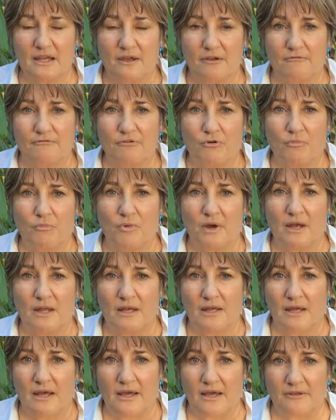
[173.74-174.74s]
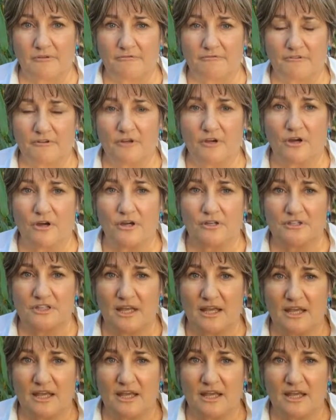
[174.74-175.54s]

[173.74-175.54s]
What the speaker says: for my life, God